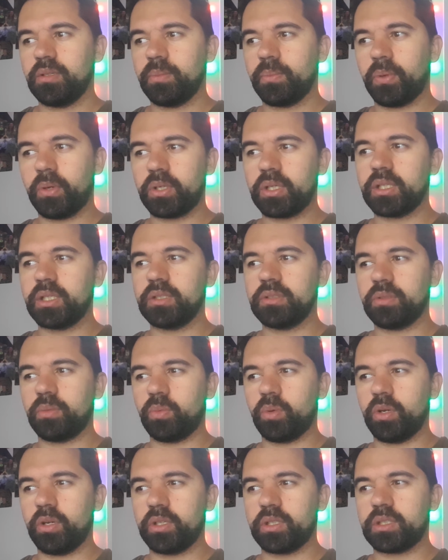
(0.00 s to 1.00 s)
putting in the
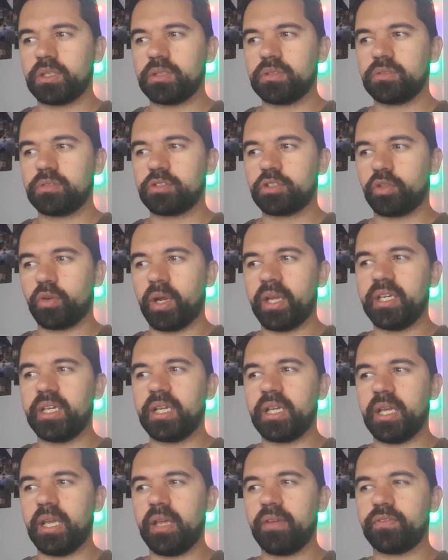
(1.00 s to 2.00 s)
work,
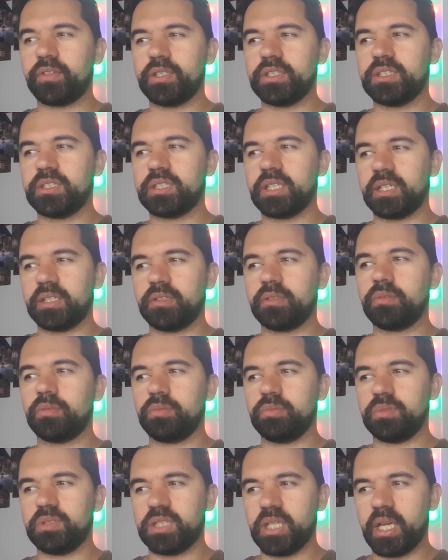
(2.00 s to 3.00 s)
training every single
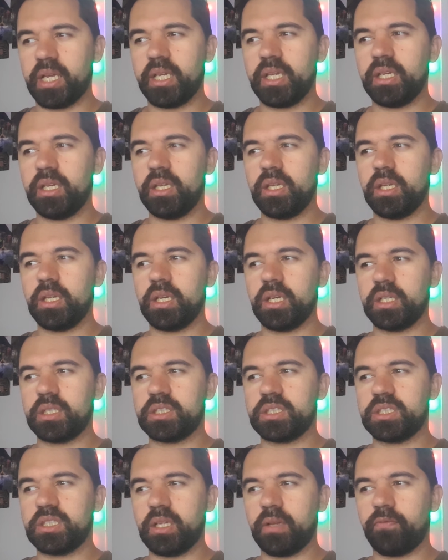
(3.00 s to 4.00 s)
day
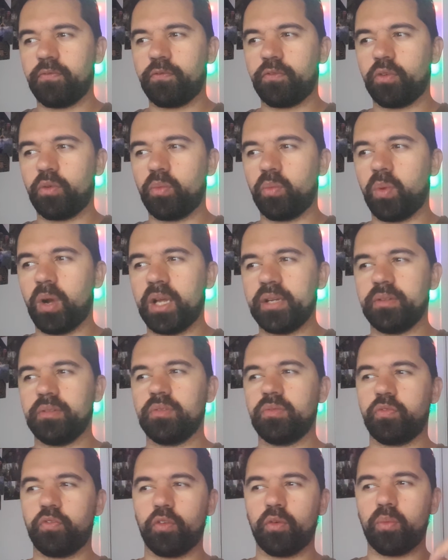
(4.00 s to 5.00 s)
except for
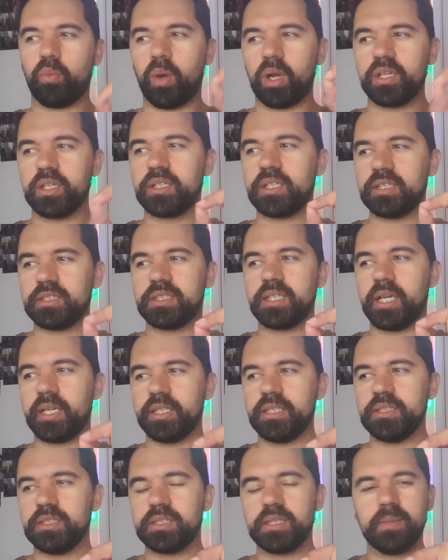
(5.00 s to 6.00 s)
one. For one of the
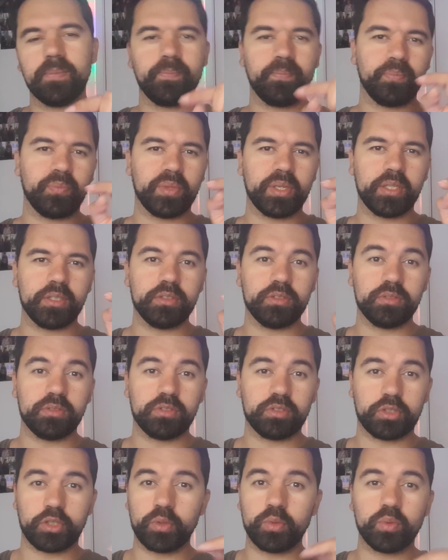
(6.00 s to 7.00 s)
days,
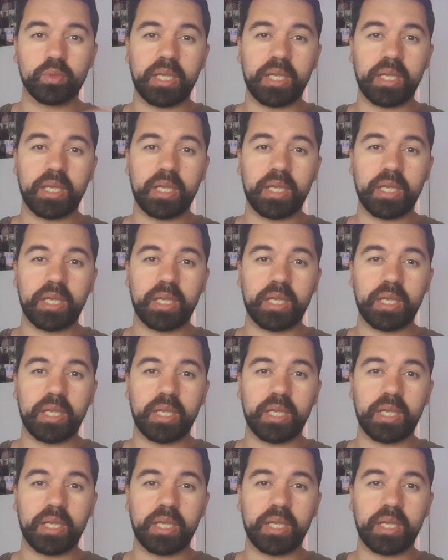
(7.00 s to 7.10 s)
do